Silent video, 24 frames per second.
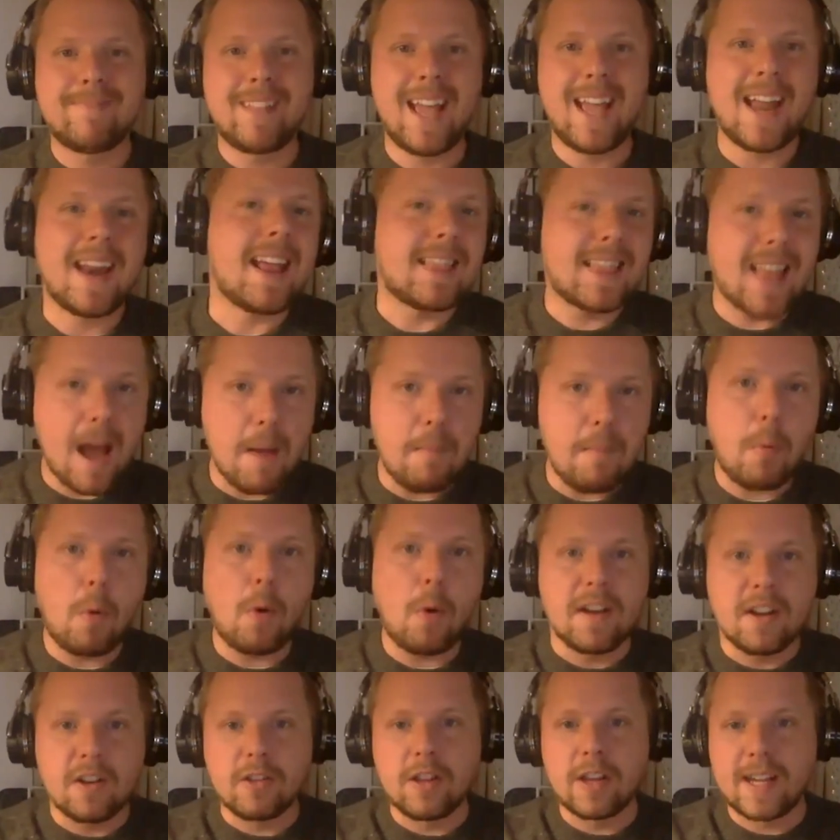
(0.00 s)
And at that
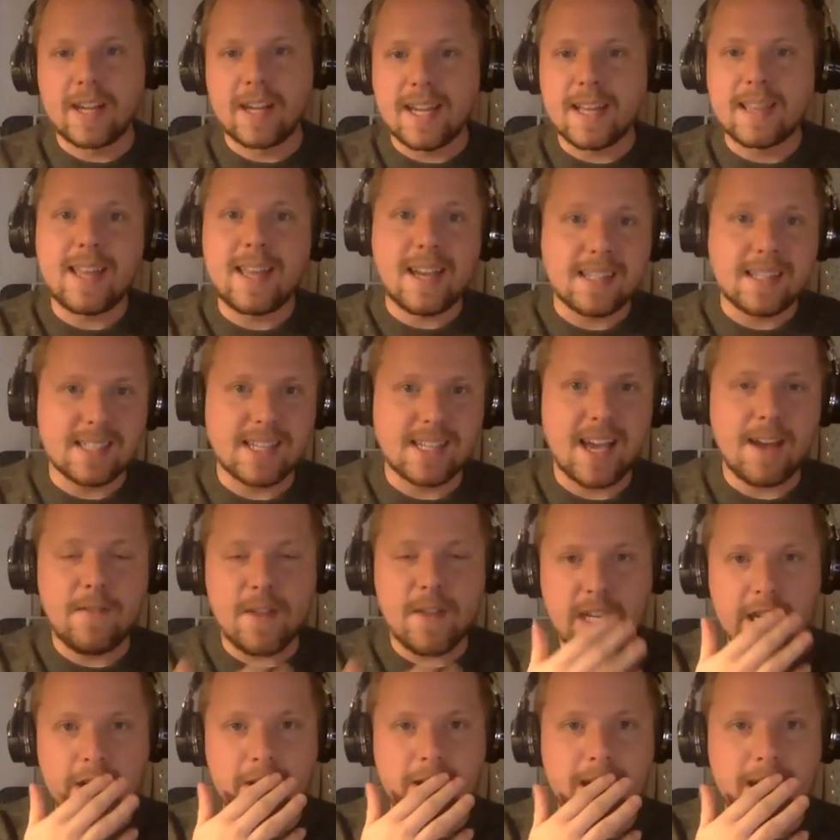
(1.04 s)
point, you're looking at
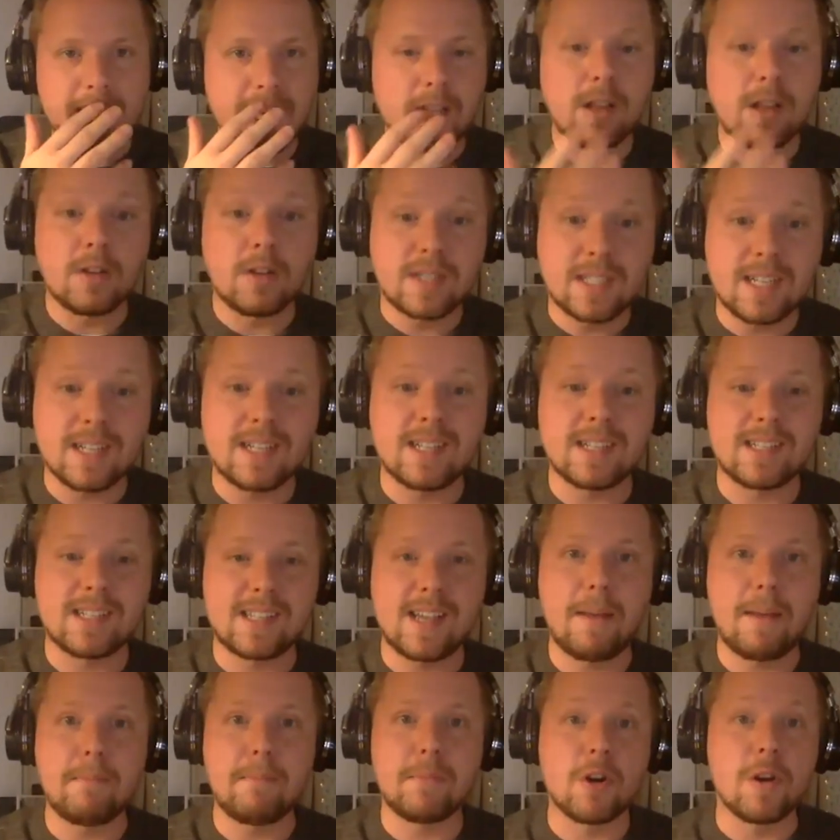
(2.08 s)
Thanksgiving, you're getting close to
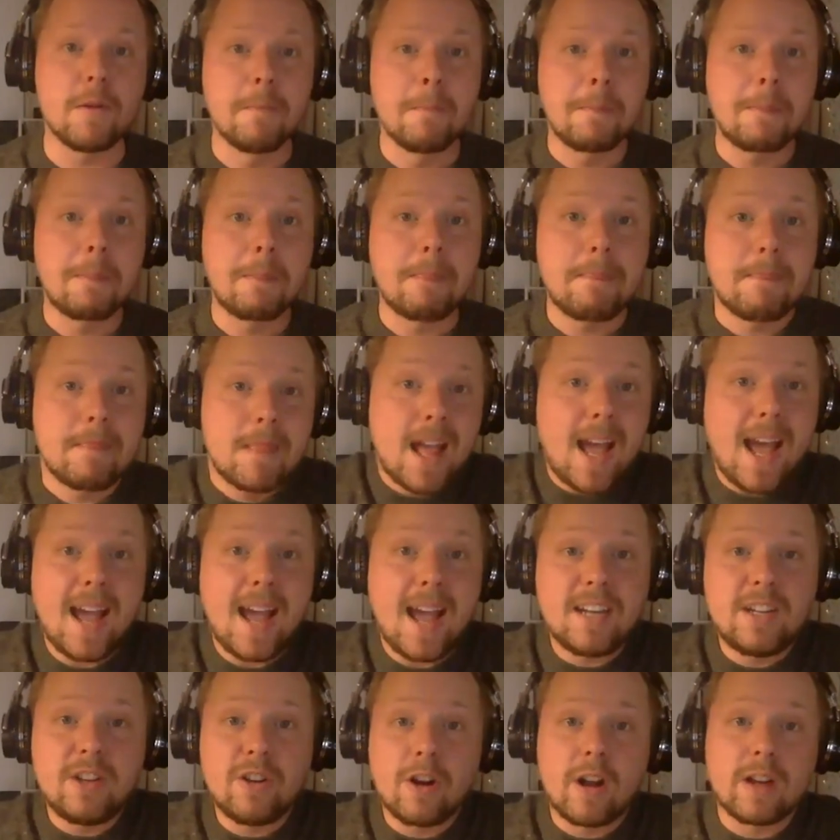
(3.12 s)
December,
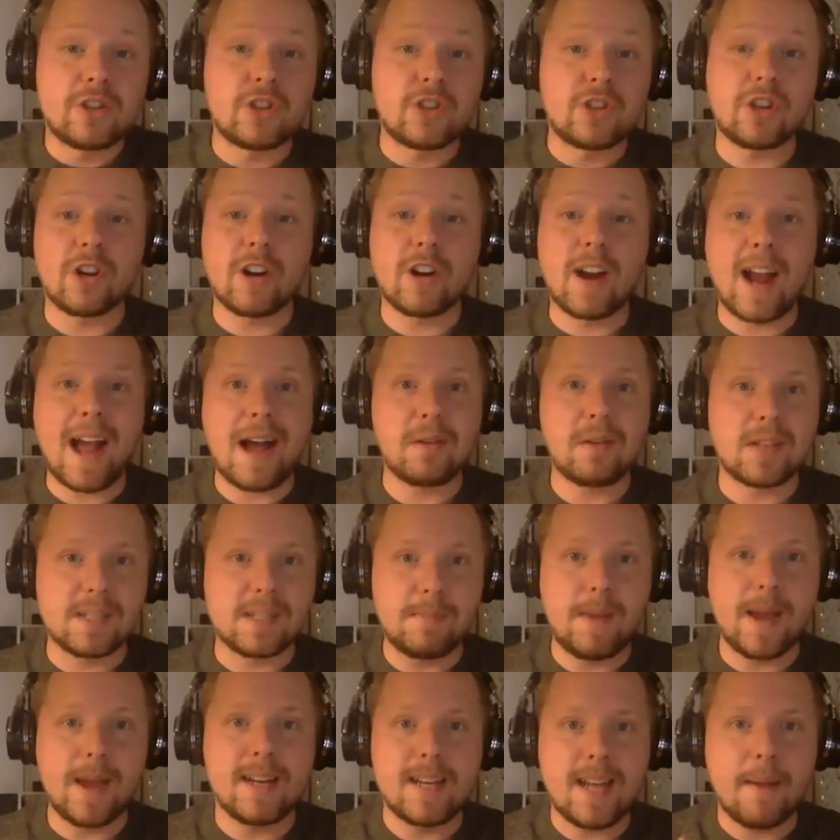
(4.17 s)
and you're unsure how this
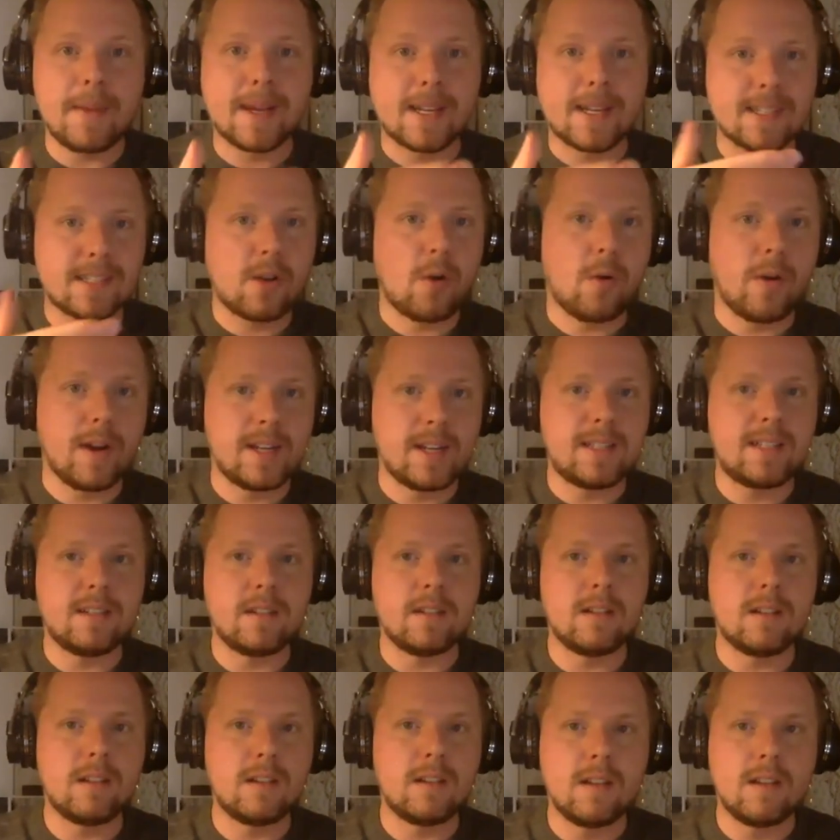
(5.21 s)
pandemic is going
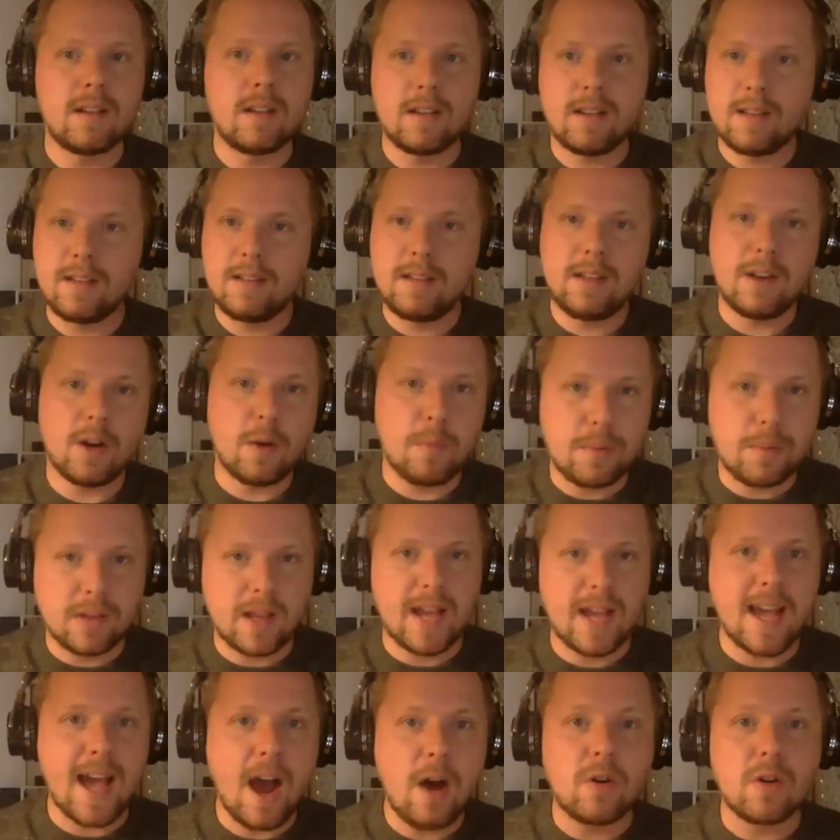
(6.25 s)
to, you know,
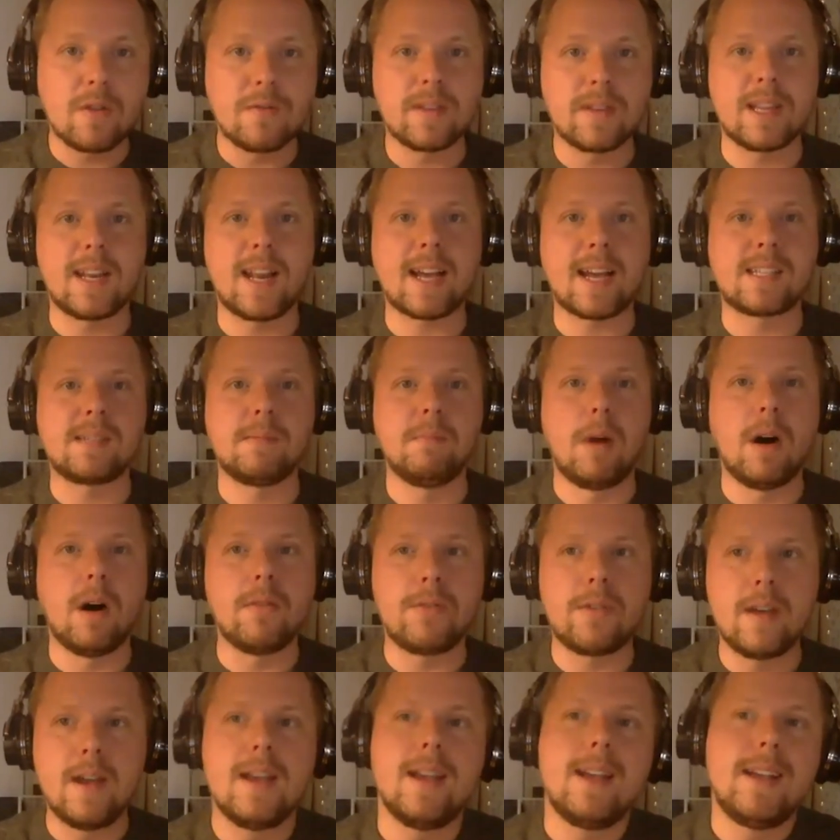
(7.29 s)
play out over the next month.